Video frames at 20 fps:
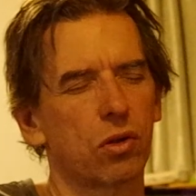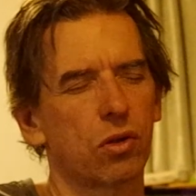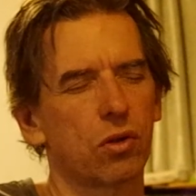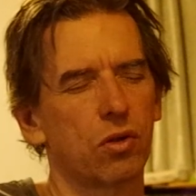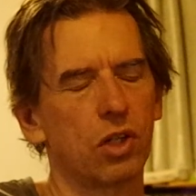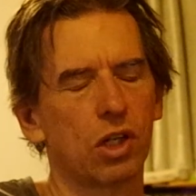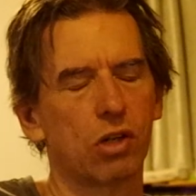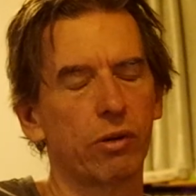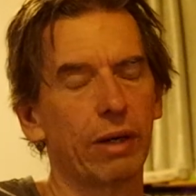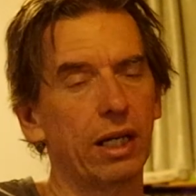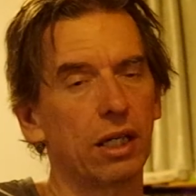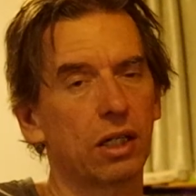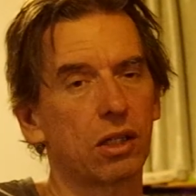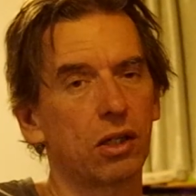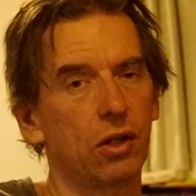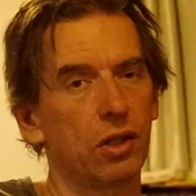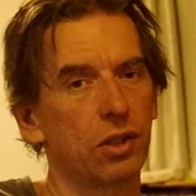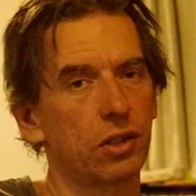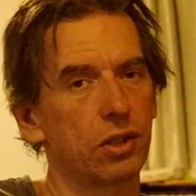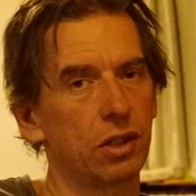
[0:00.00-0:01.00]
the great
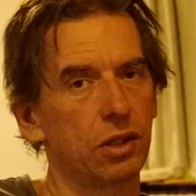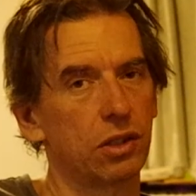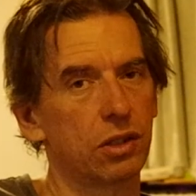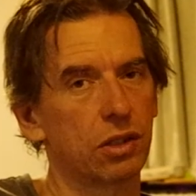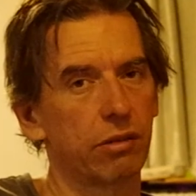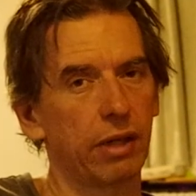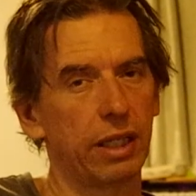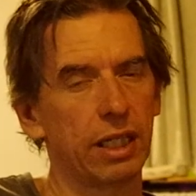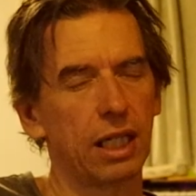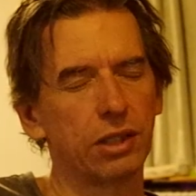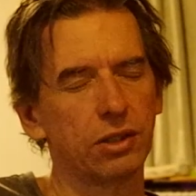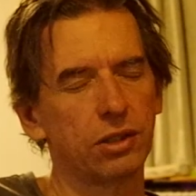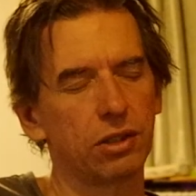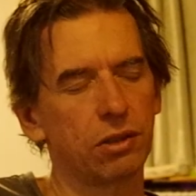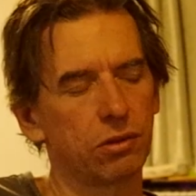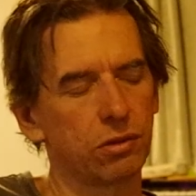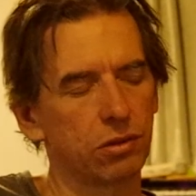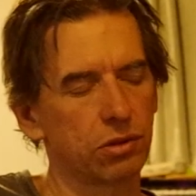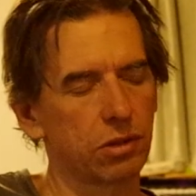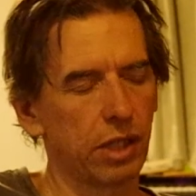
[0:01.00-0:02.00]
codices, the great
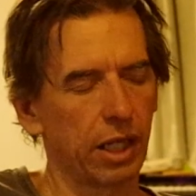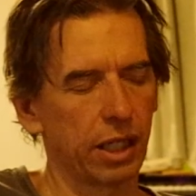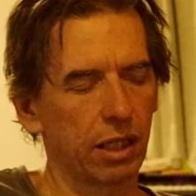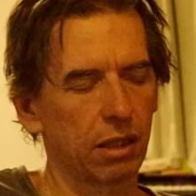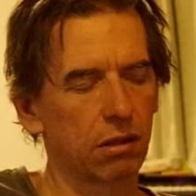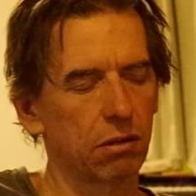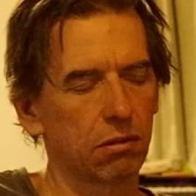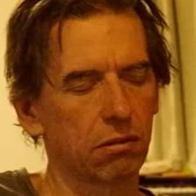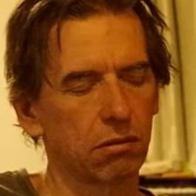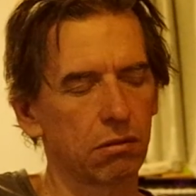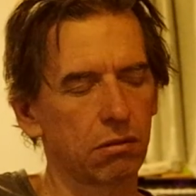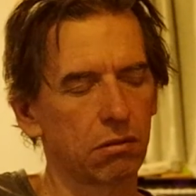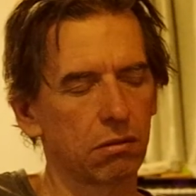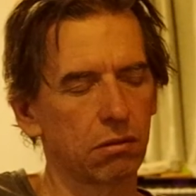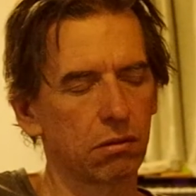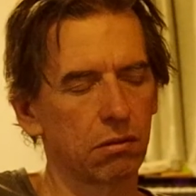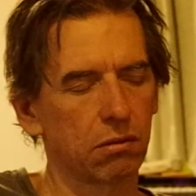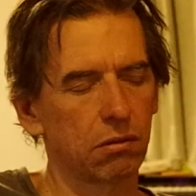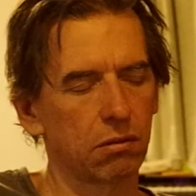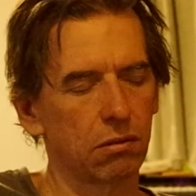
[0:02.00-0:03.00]
uncials like
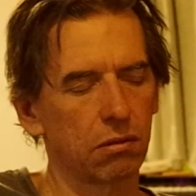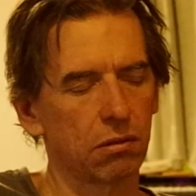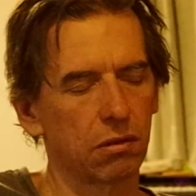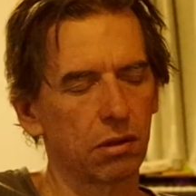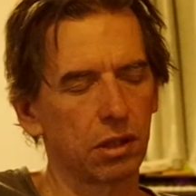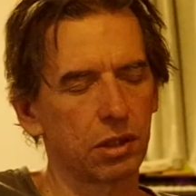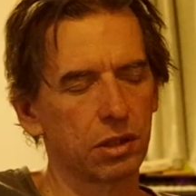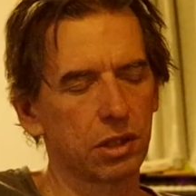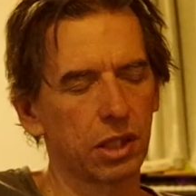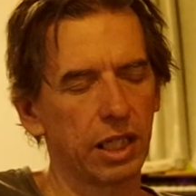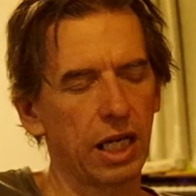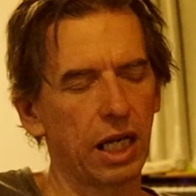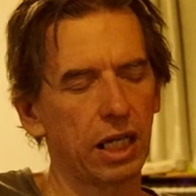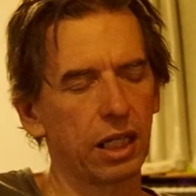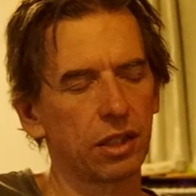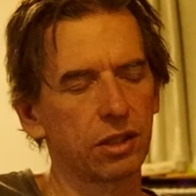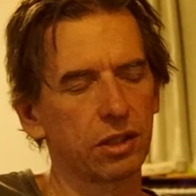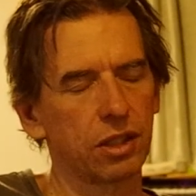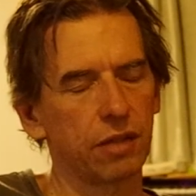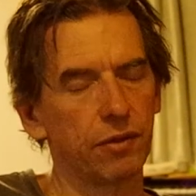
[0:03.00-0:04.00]

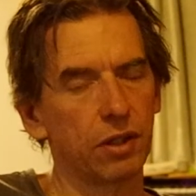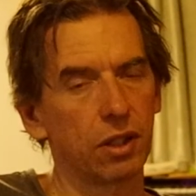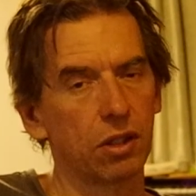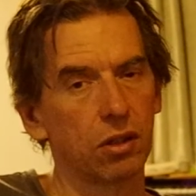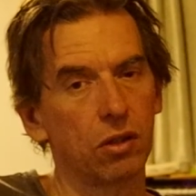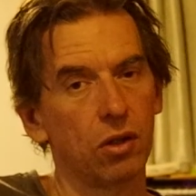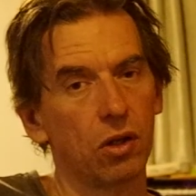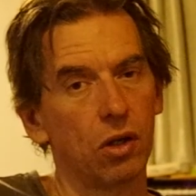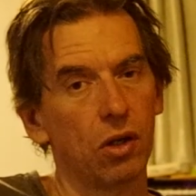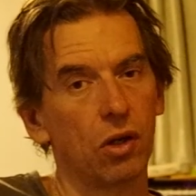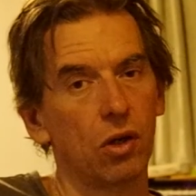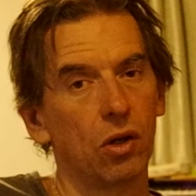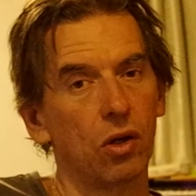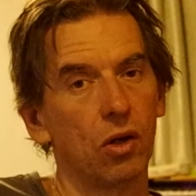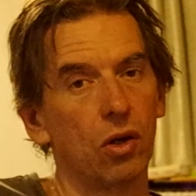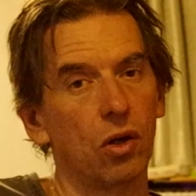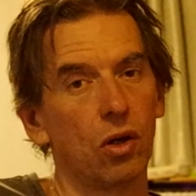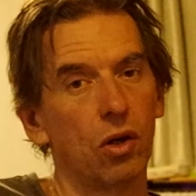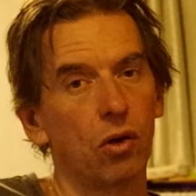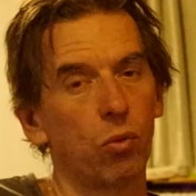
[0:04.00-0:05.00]
SIniaticus and everything,
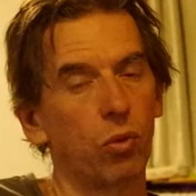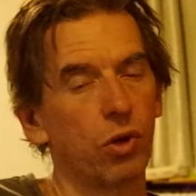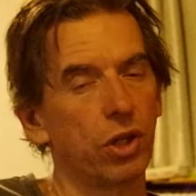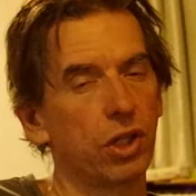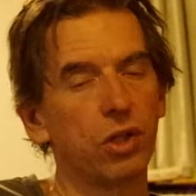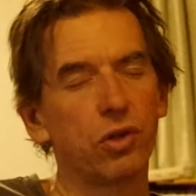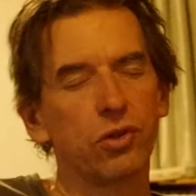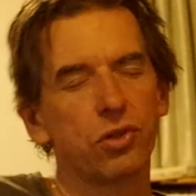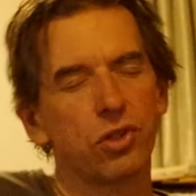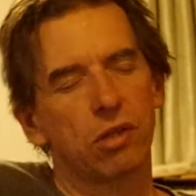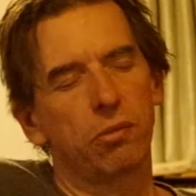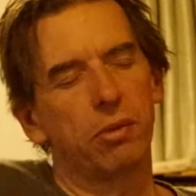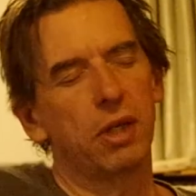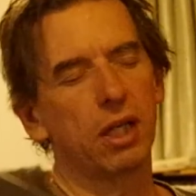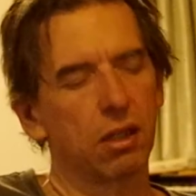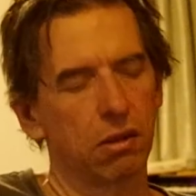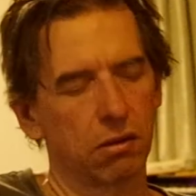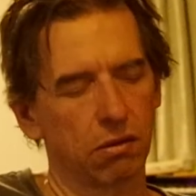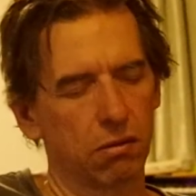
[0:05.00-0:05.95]
were used to be